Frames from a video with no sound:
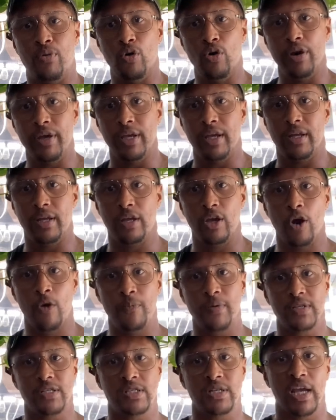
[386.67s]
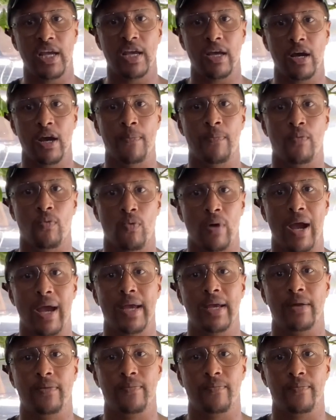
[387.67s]
buoyant, help it stay
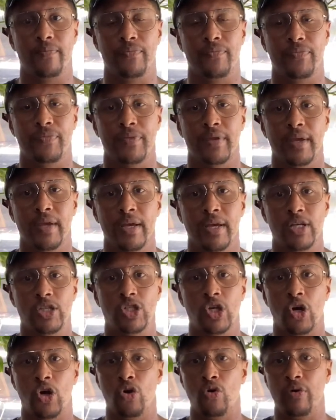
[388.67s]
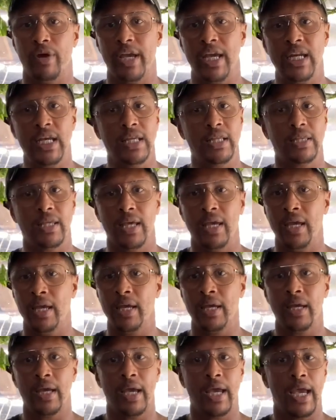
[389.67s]
upright. So
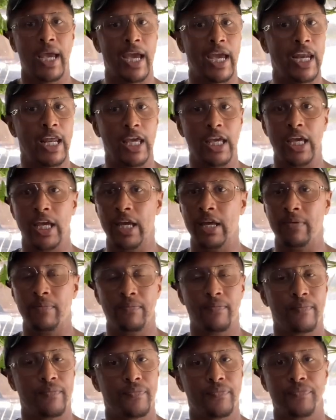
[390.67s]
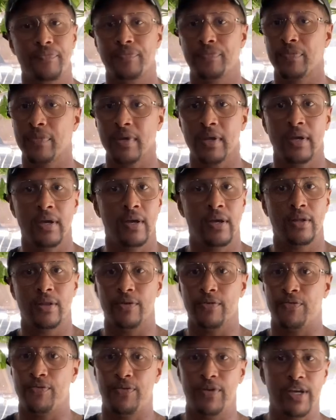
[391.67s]
anything hitting it,
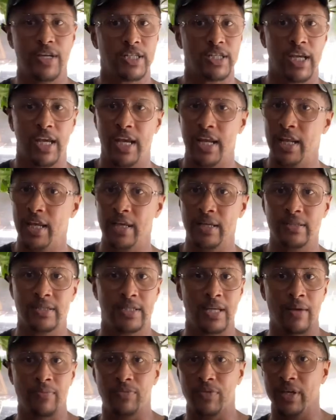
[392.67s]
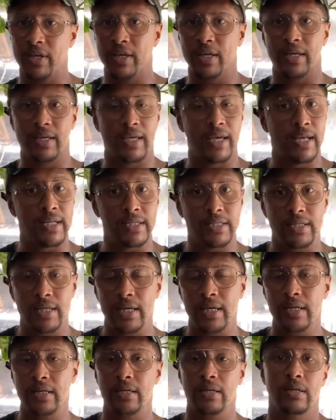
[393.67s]
the fish hitting something against
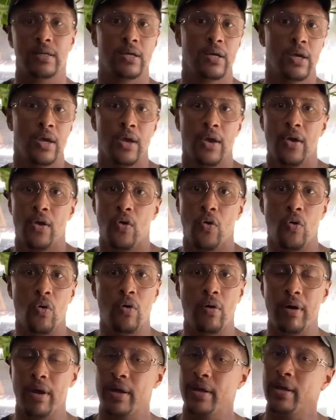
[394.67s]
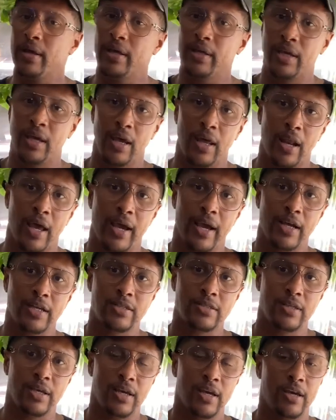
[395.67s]
it, or again, like I
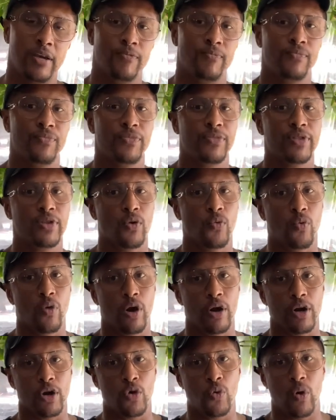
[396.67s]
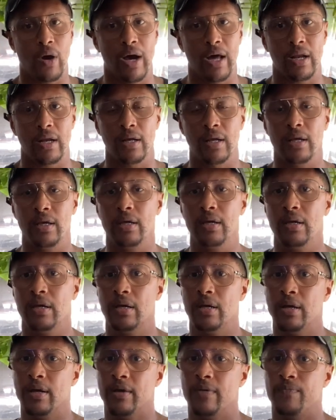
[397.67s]
said, the water quality,
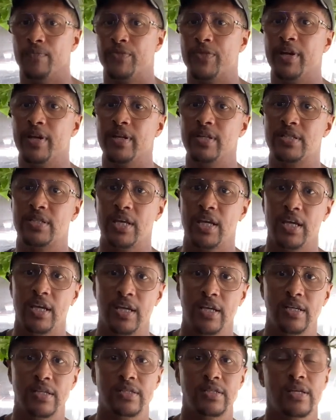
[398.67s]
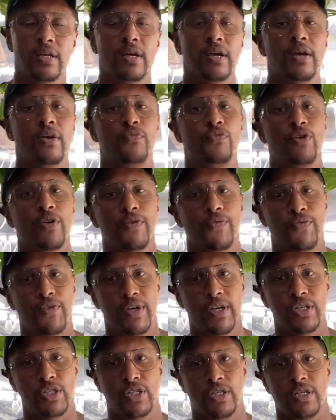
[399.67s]
the disease, your
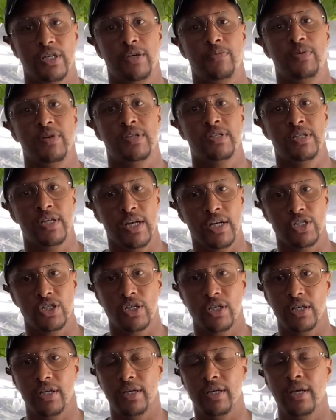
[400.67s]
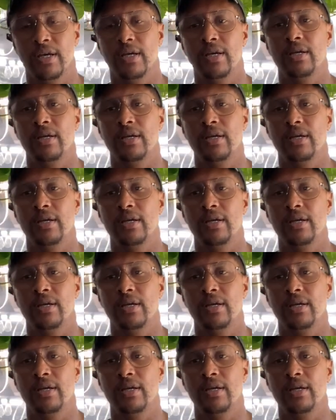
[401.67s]
fish could potentially